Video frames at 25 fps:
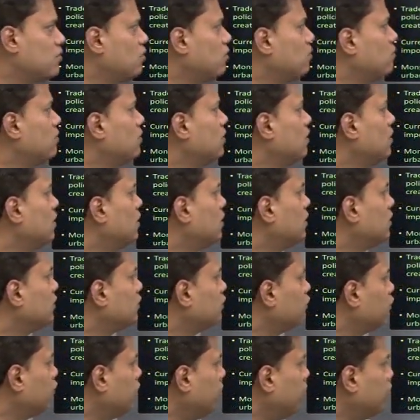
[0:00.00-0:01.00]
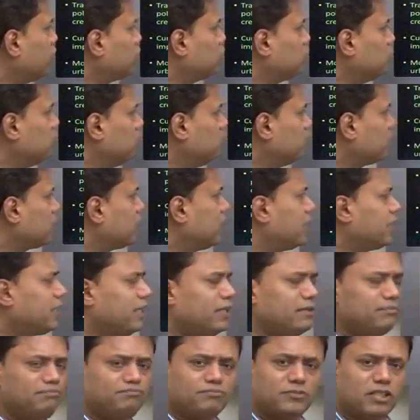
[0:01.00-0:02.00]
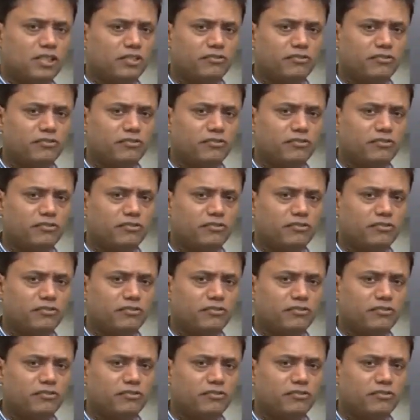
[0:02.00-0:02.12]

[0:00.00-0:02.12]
So you need to look at it.